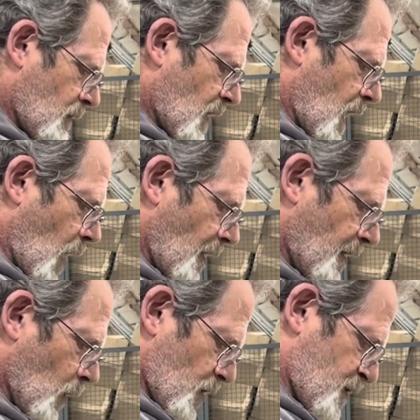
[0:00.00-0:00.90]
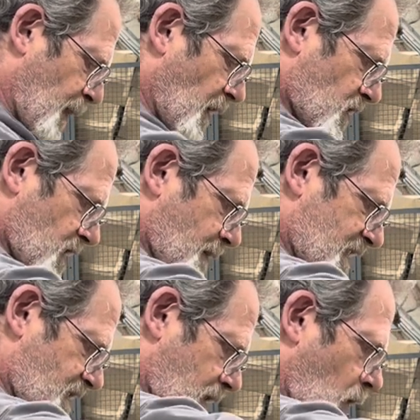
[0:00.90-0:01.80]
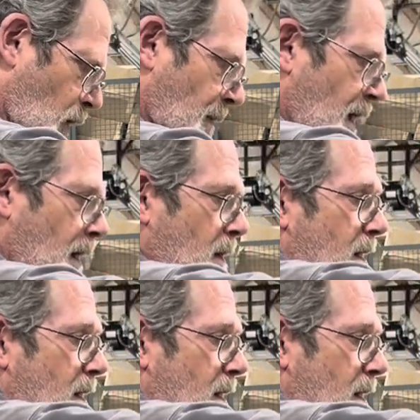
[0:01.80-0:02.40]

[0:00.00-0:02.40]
I already know the Spyder is going to be slower, but